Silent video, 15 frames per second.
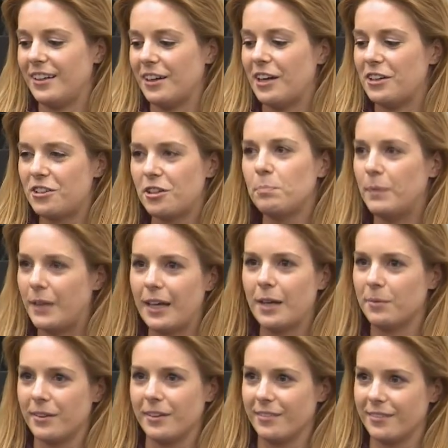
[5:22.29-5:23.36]
I should be
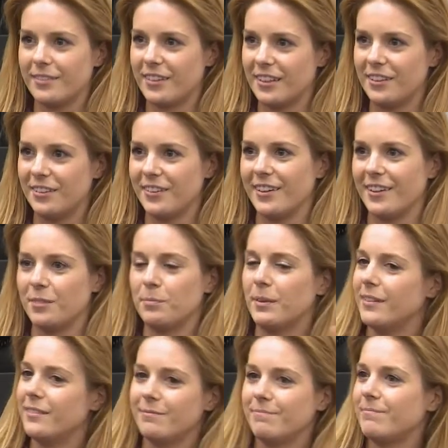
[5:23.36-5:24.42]
able to do this,
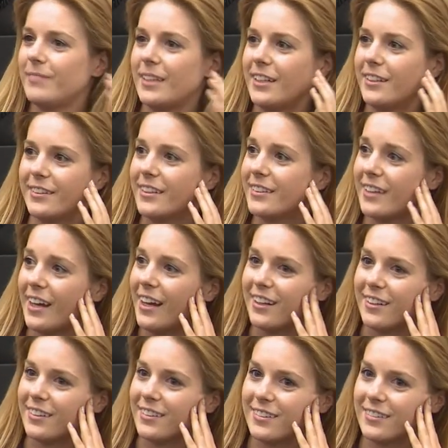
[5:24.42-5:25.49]
but you just get
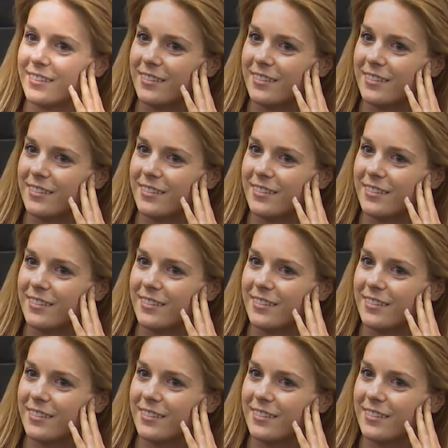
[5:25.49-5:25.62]
tired.